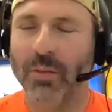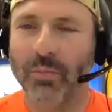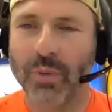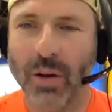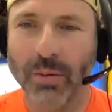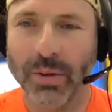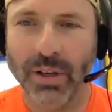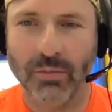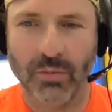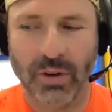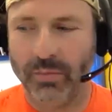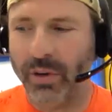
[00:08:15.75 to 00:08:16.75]
probably
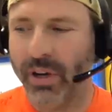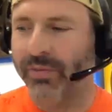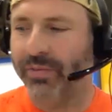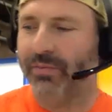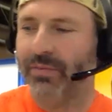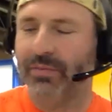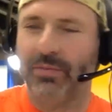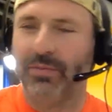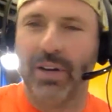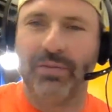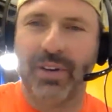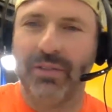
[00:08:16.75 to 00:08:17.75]
one of my
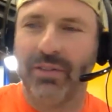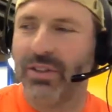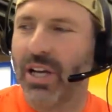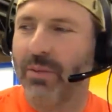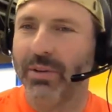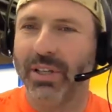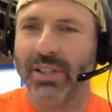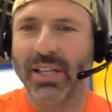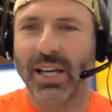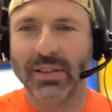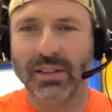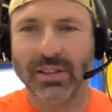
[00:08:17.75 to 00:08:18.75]
favorite Japanese
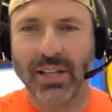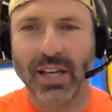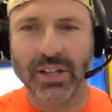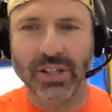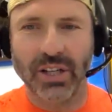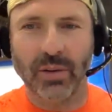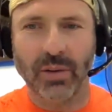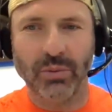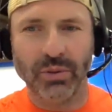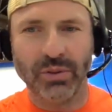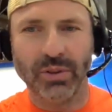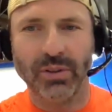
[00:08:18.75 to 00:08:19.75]
sayings is Genshi
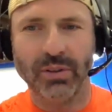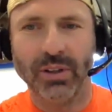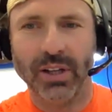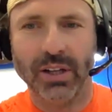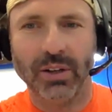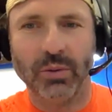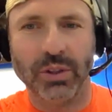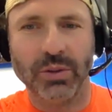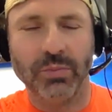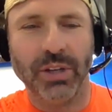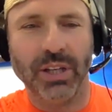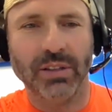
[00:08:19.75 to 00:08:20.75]
Genbutsu, which
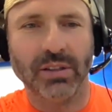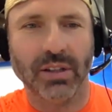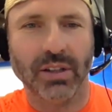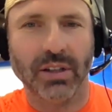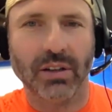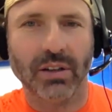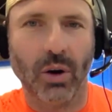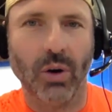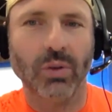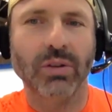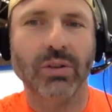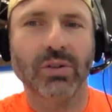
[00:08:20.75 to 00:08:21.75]
means go
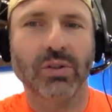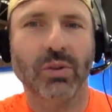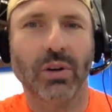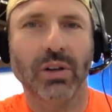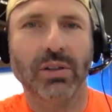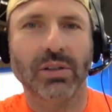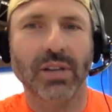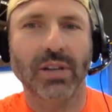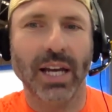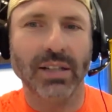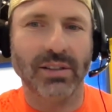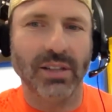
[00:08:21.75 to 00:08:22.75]
to the source
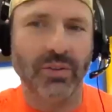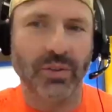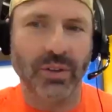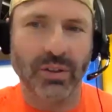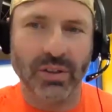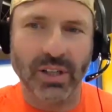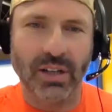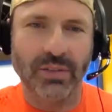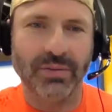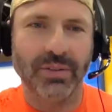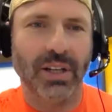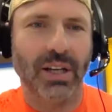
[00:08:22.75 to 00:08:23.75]
and see for yourself.
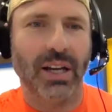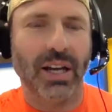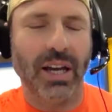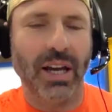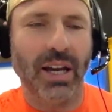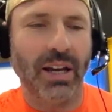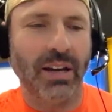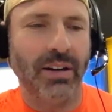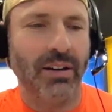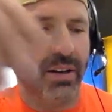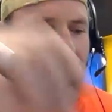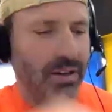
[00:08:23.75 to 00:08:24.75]
And
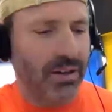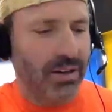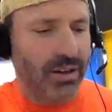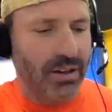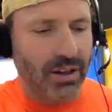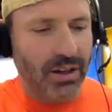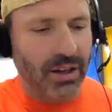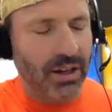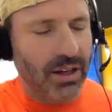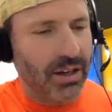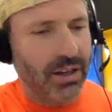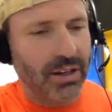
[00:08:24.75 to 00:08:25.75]

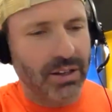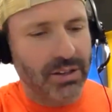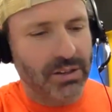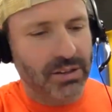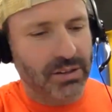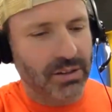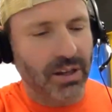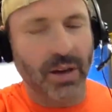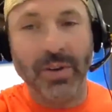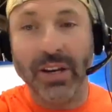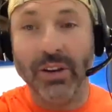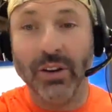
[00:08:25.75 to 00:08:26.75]
it is, I
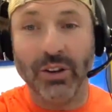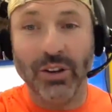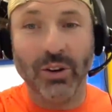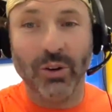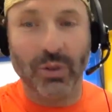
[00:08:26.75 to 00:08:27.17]
mean, you know, it's